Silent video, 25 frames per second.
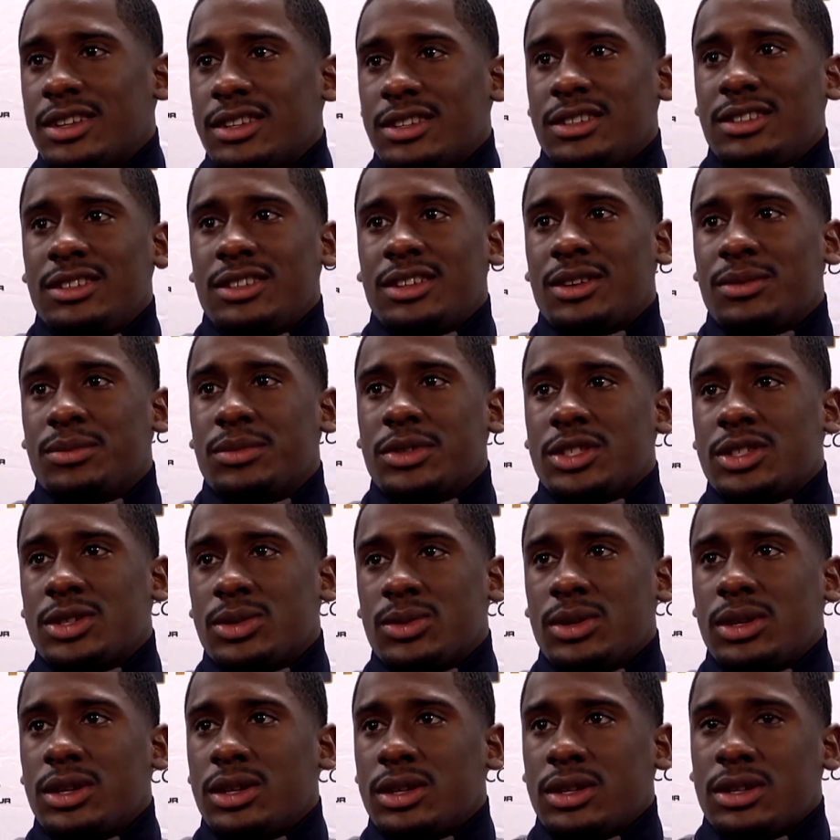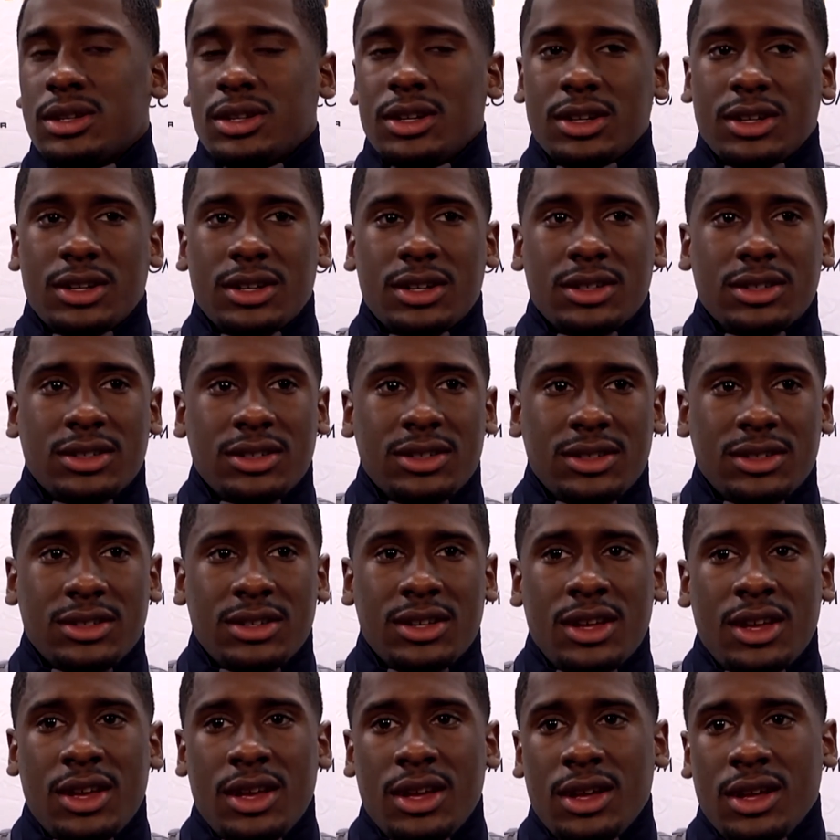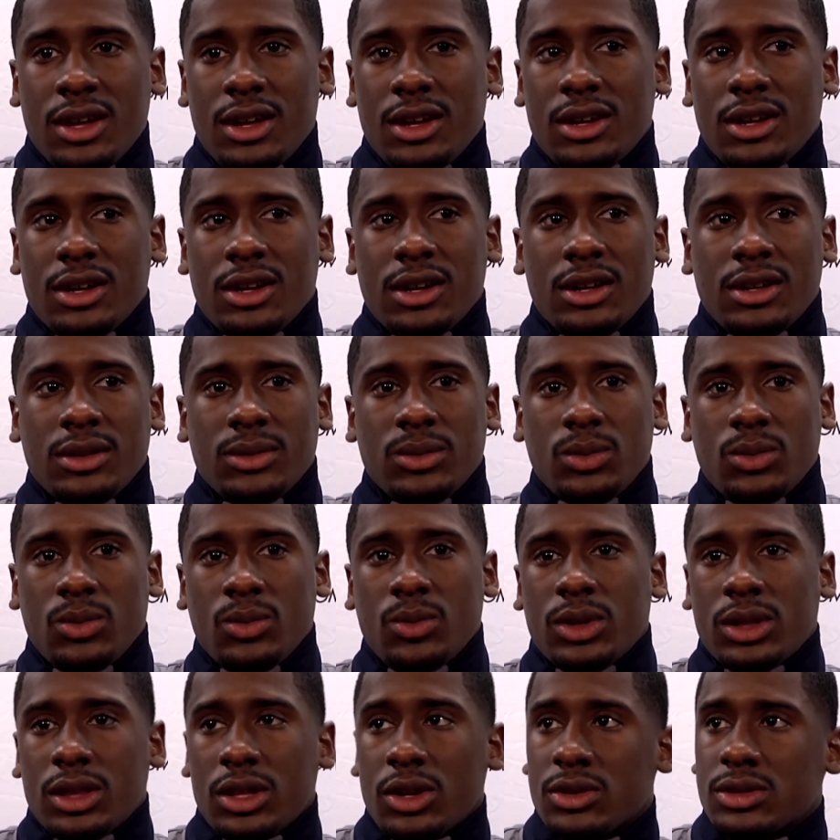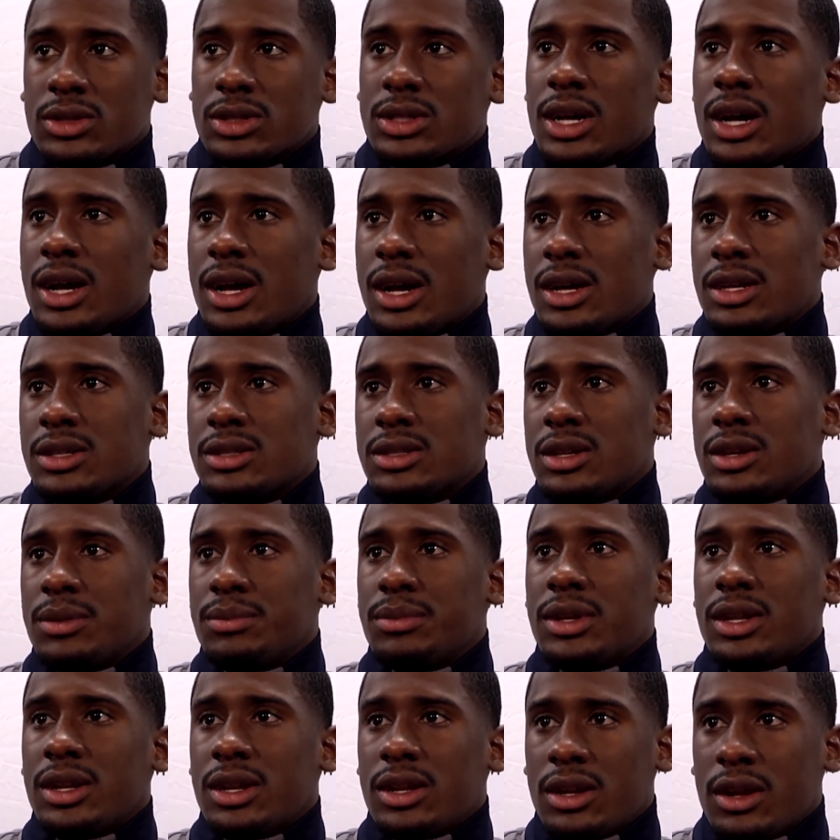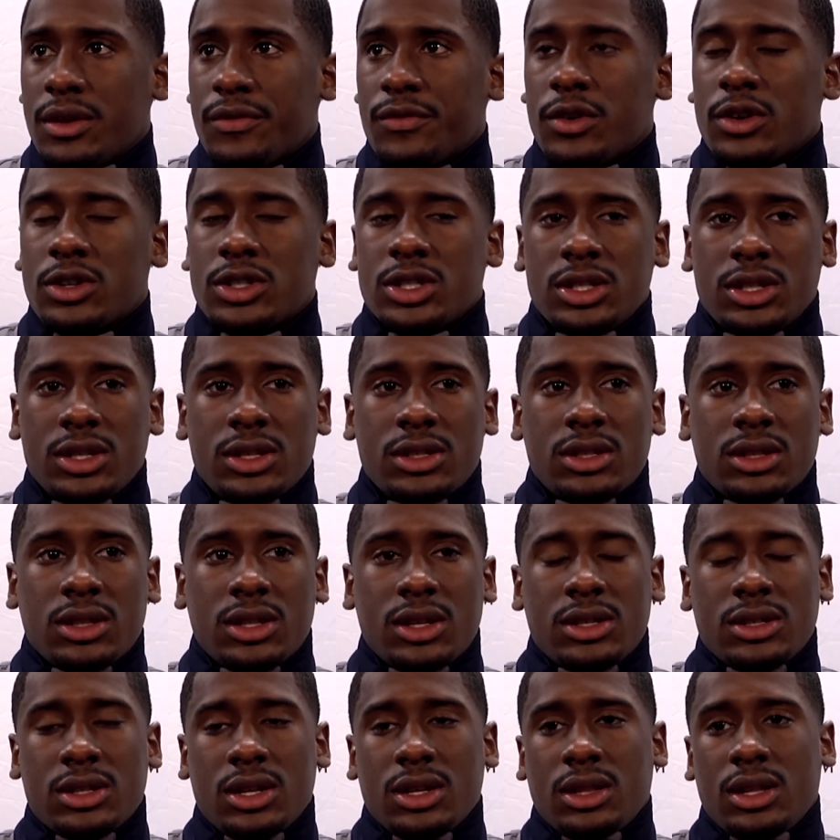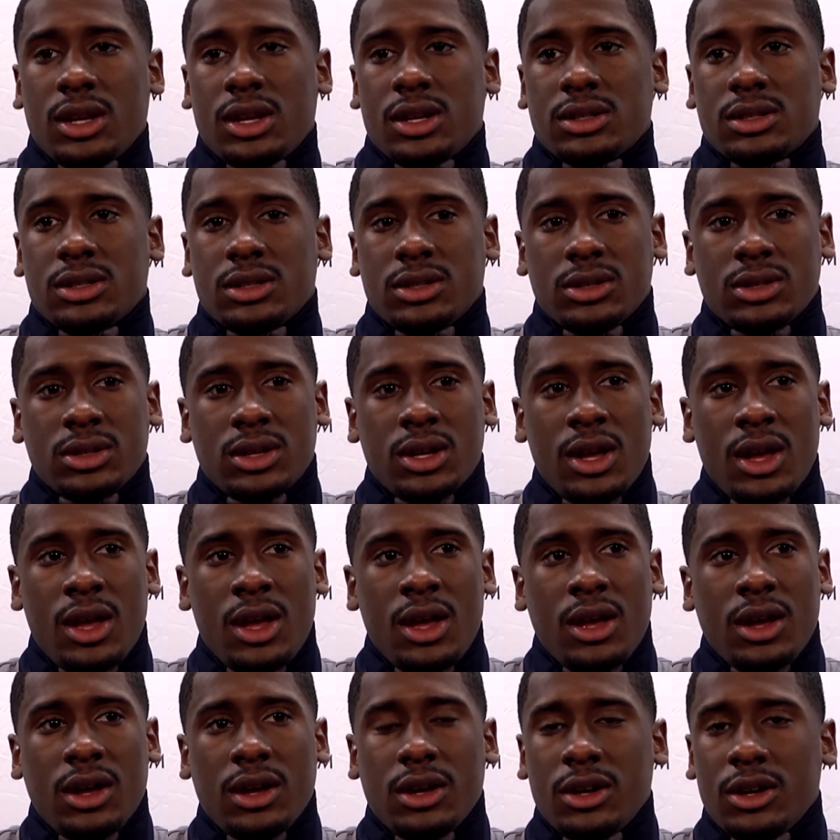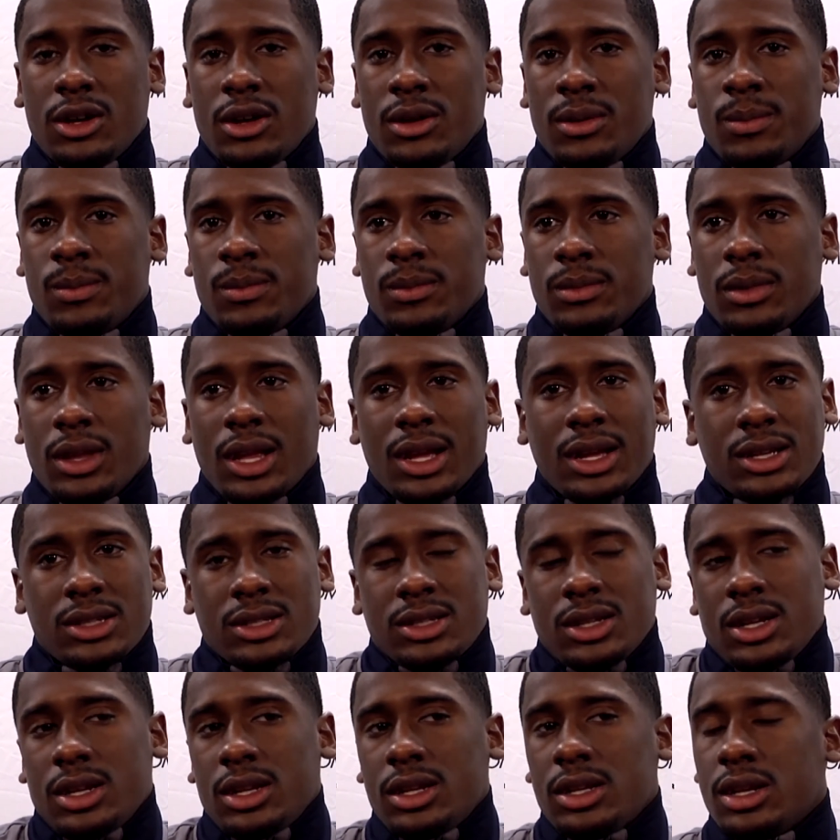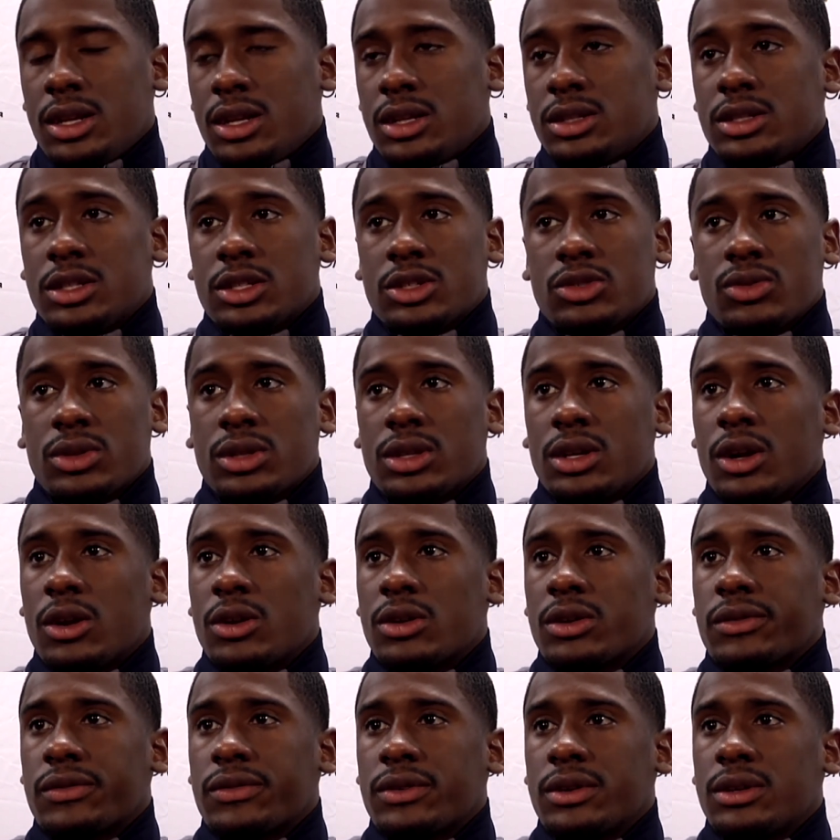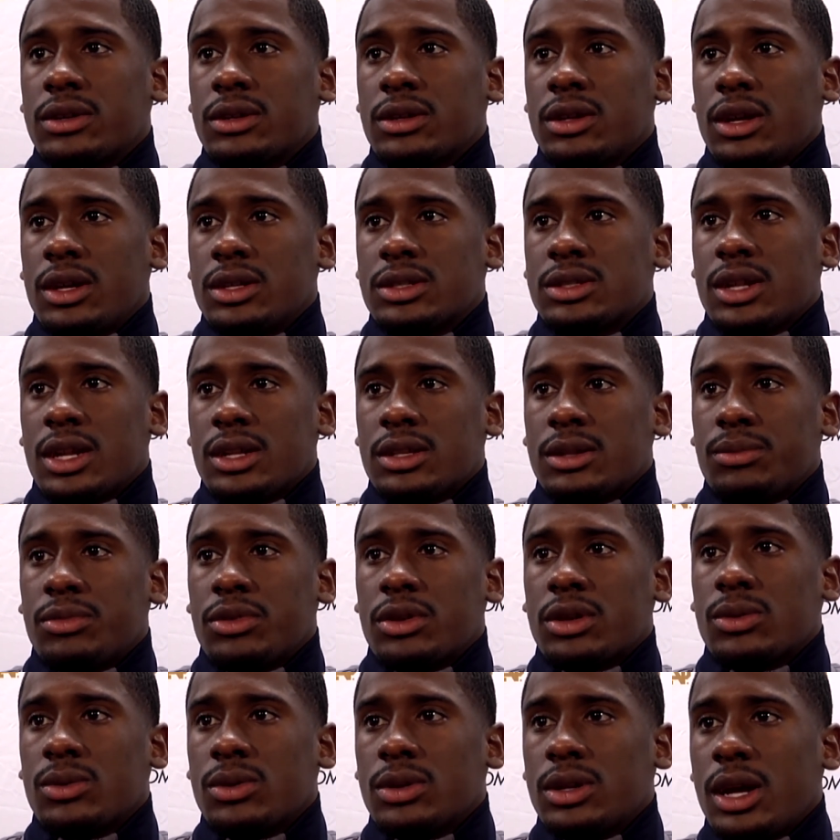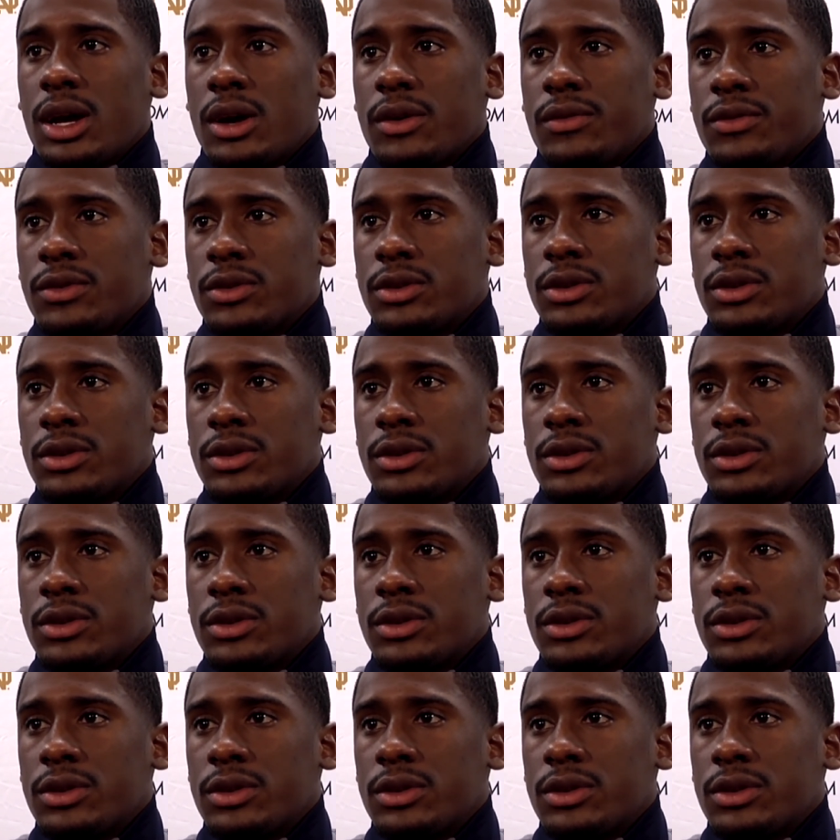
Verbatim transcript: of in between between uh, uh, with those with guys, guys did first, first like that like that so, like I said like I said it, just really hurts us not us not not for now